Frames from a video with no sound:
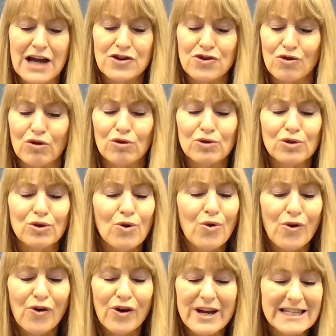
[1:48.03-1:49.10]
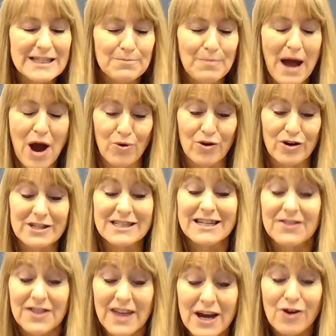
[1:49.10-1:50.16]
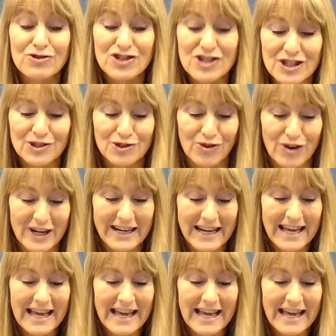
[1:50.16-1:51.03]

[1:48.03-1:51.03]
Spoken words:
and your glorious power to their children.